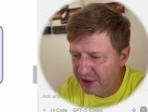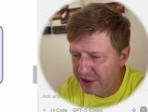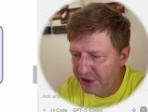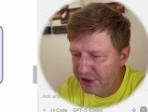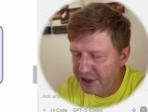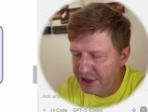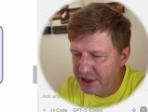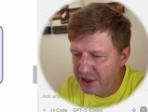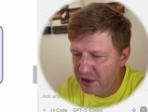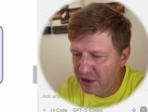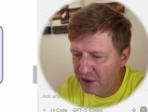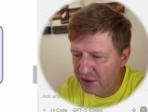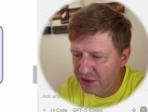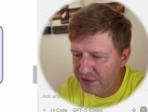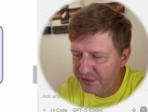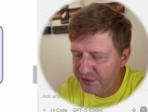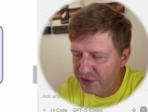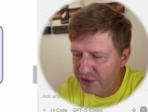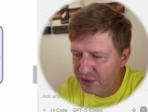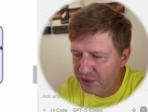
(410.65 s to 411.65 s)
this node
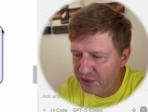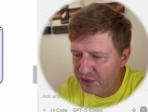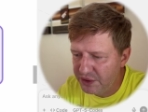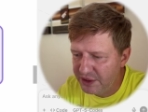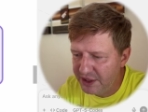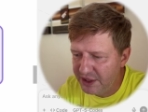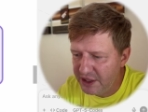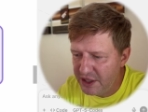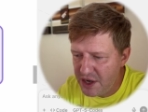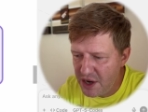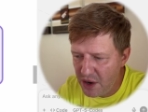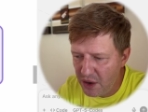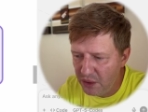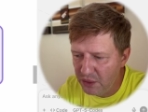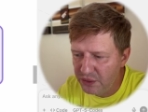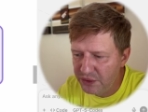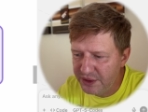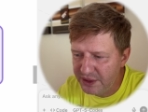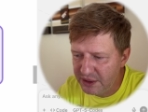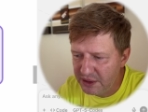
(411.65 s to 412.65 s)
of tools, it
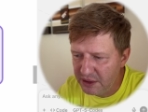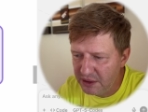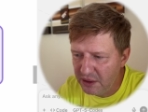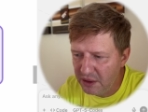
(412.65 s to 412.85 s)
knows